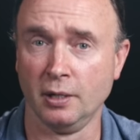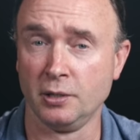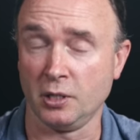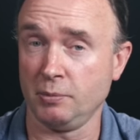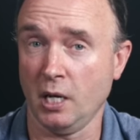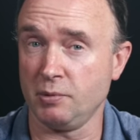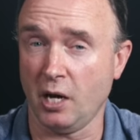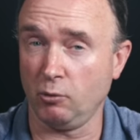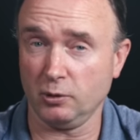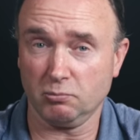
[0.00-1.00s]
Sometimes I
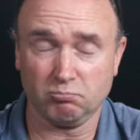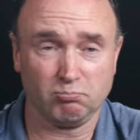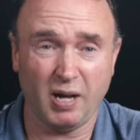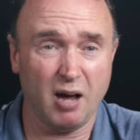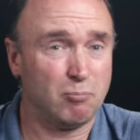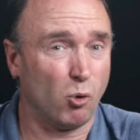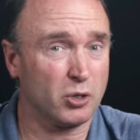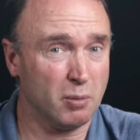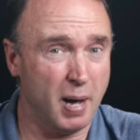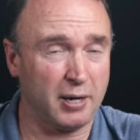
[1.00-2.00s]
don't have more
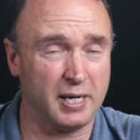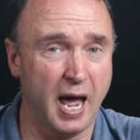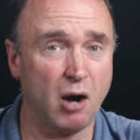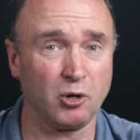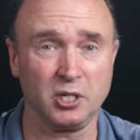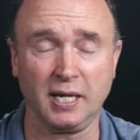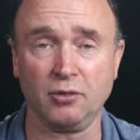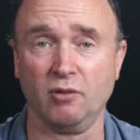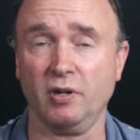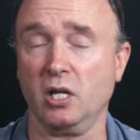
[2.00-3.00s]
than about an hour to
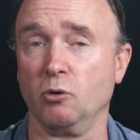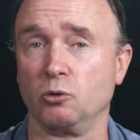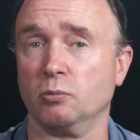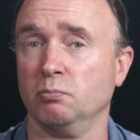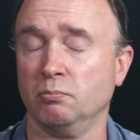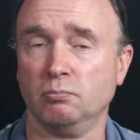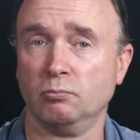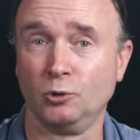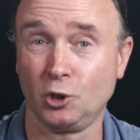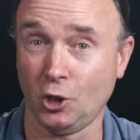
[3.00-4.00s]
get the videos
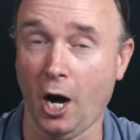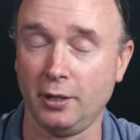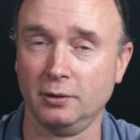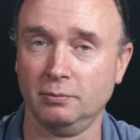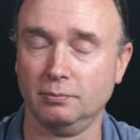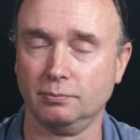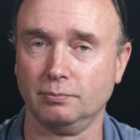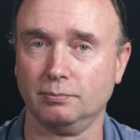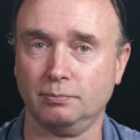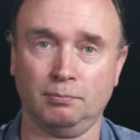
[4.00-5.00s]
shot,
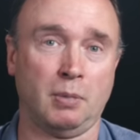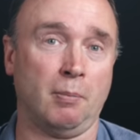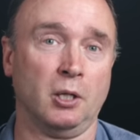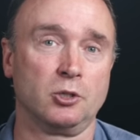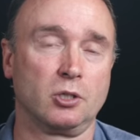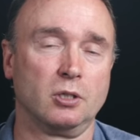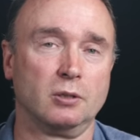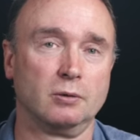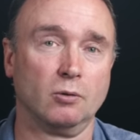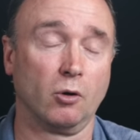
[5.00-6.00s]
published,
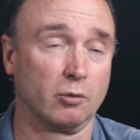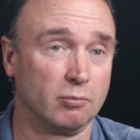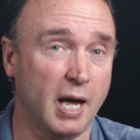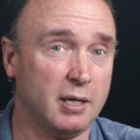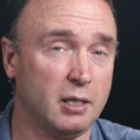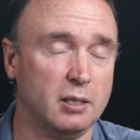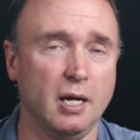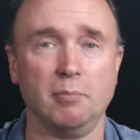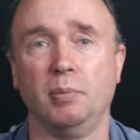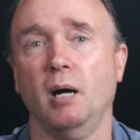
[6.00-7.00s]
or edited
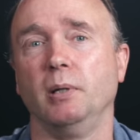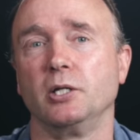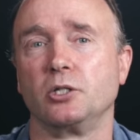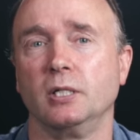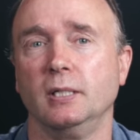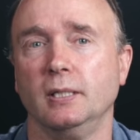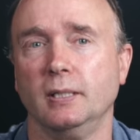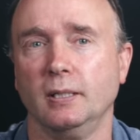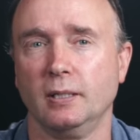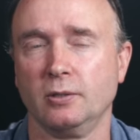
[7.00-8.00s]
and published.
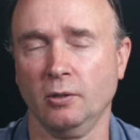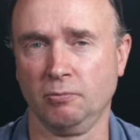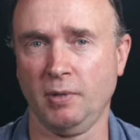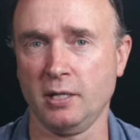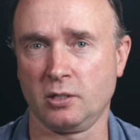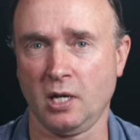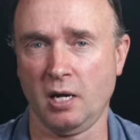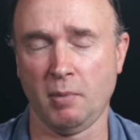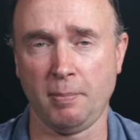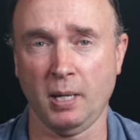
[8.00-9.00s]
So that's kind
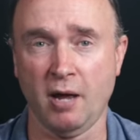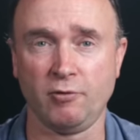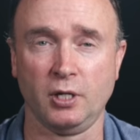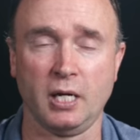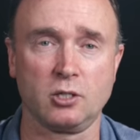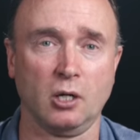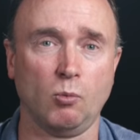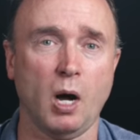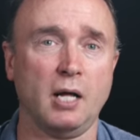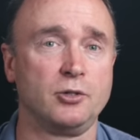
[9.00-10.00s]
of my plan for the next little
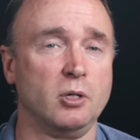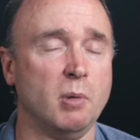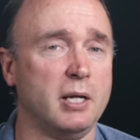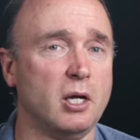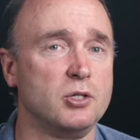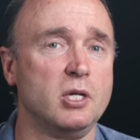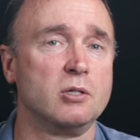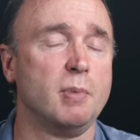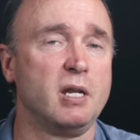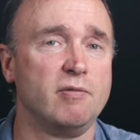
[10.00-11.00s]
while. So you might not see
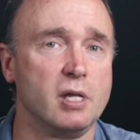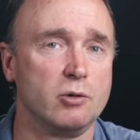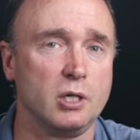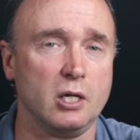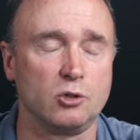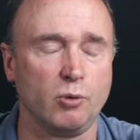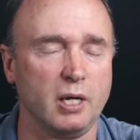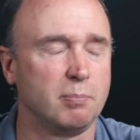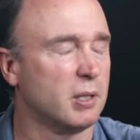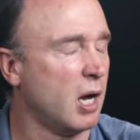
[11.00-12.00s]
as many videos each
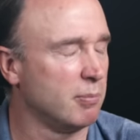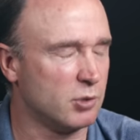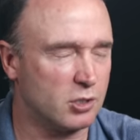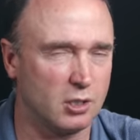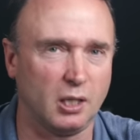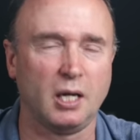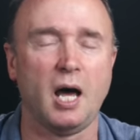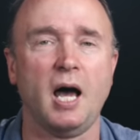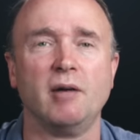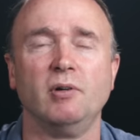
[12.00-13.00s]
week, but I'm still
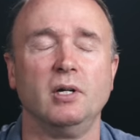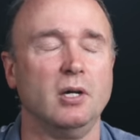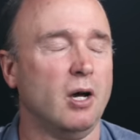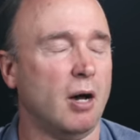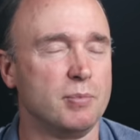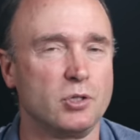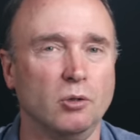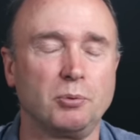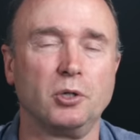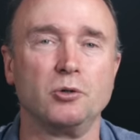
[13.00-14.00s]
alive. I'm
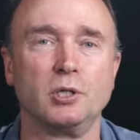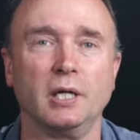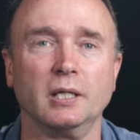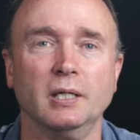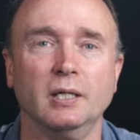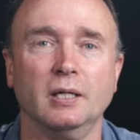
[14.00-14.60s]
still producing.